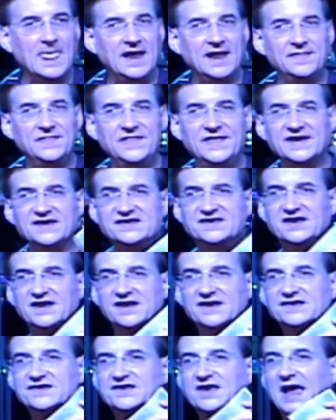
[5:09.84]
and this
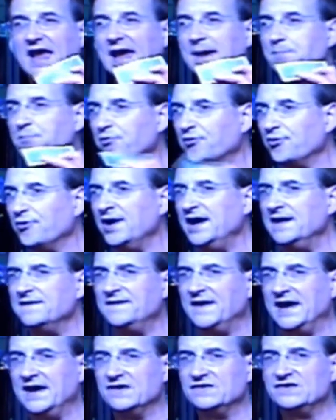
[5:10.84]
is a
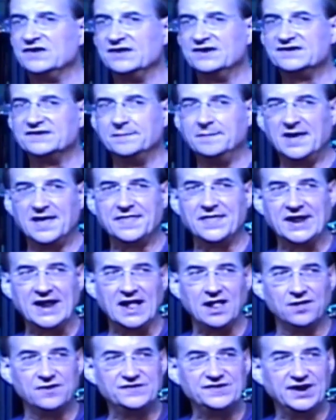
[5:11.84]
pre-evangelism
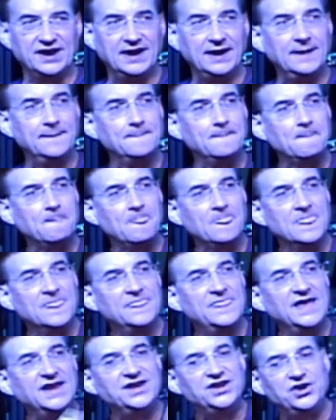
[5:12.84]
methodology
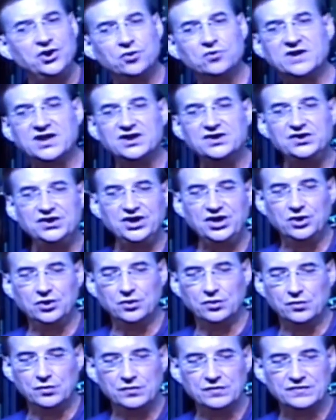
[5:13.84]
that you can
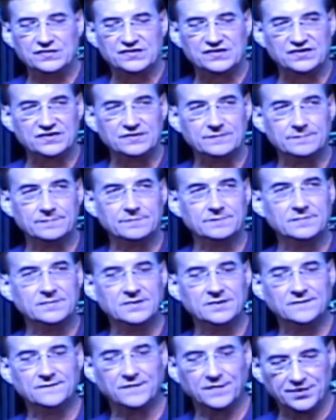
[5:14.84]
use
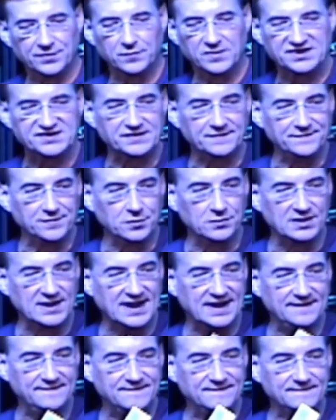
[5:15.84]
for the rest of your
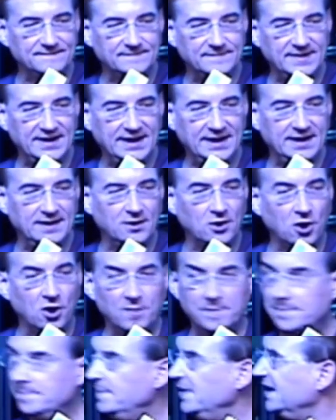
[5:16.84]
life. And it
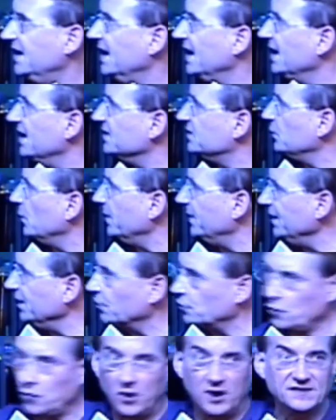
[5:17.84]
all begins with the
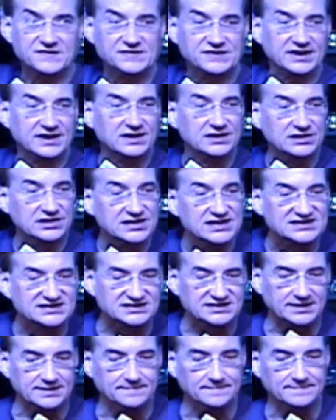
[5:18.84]
acrostic
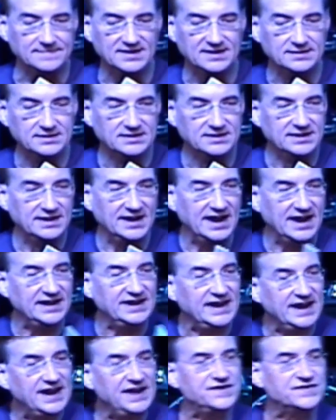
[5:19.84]
LISTEN.
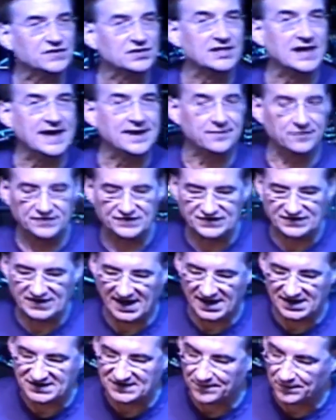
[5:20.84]
And each letter
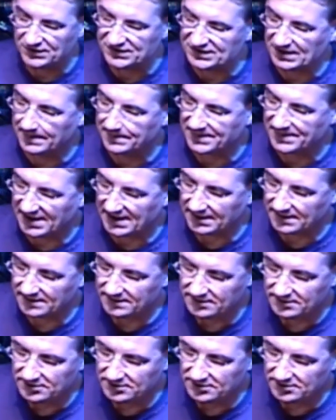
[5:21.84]
stands for something.